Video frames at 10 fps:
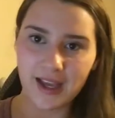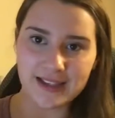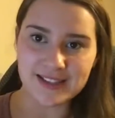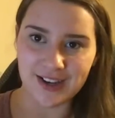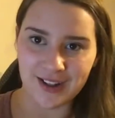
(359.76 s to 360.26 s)

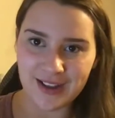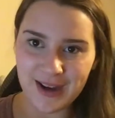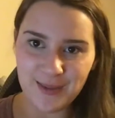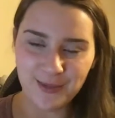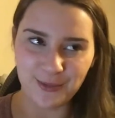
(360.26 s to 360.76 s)
it's not
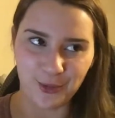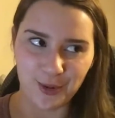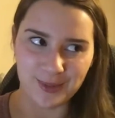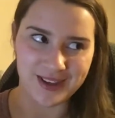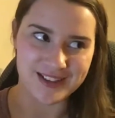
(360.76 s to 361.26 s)
like I'm
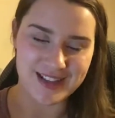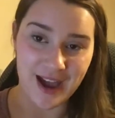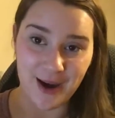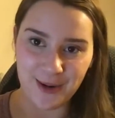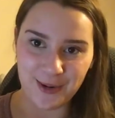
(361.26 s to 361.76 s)
4 weeks
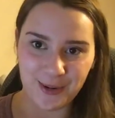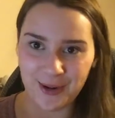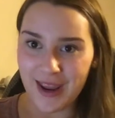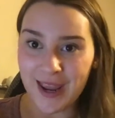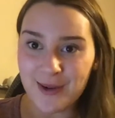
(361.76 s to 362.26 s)
out
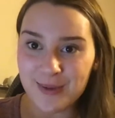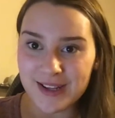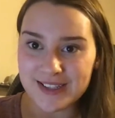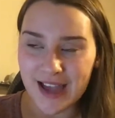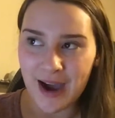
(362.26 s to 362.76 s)
or 8 weeks